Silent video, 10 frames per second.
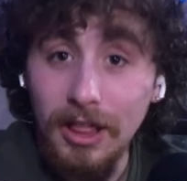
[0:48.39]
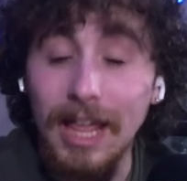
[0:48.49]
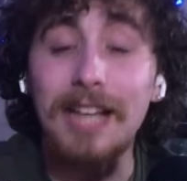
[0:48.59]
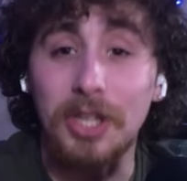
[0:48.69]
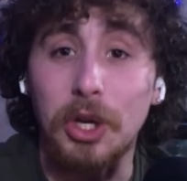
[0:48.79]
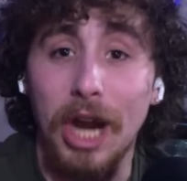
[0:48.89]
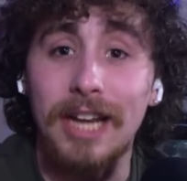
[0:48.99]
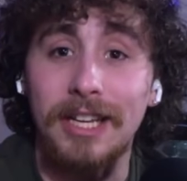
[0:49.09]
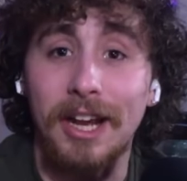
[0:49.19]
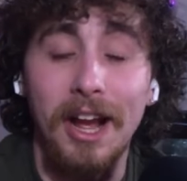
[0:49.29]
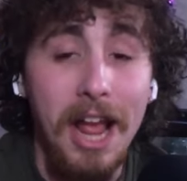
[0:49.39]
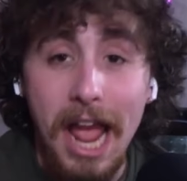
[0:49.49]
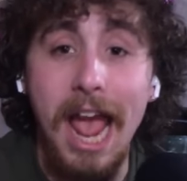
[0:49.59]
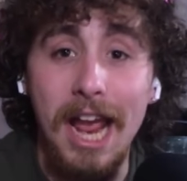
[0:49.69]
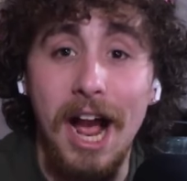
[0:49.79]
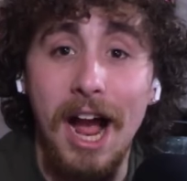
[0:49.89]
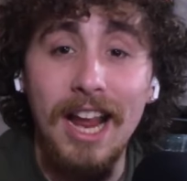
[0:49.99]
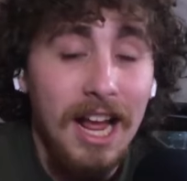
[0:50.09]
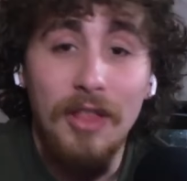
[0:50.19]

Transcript: That's a good idea. AI,